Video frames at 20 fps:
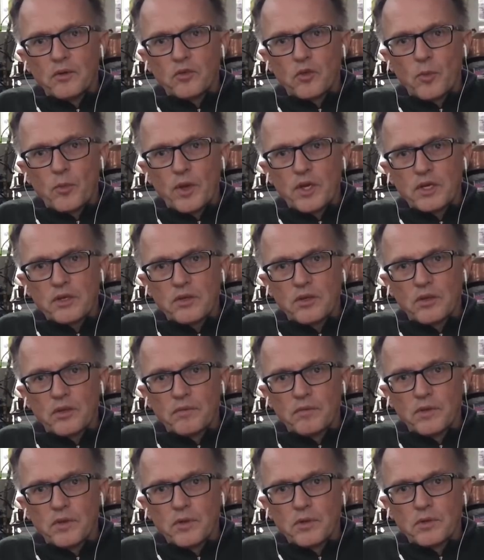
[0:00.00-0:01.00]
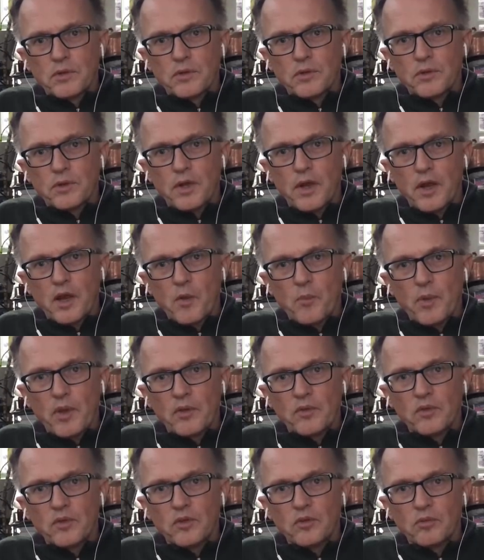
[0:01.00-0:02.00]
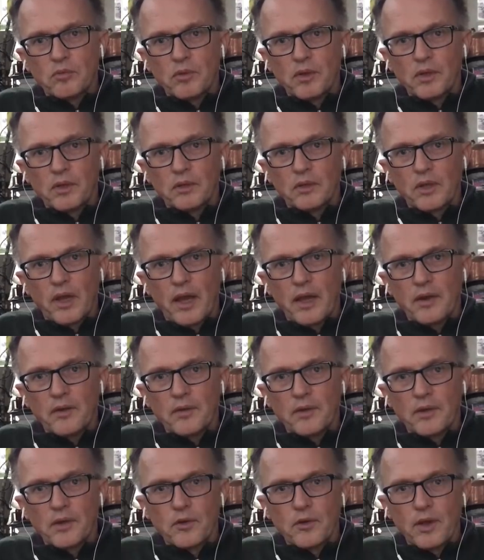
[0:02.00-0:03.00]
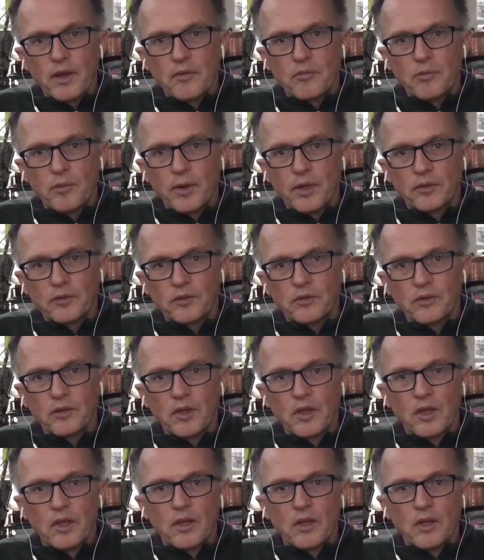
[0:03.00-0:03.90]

so much to the future they're talking about these real dire and grave risks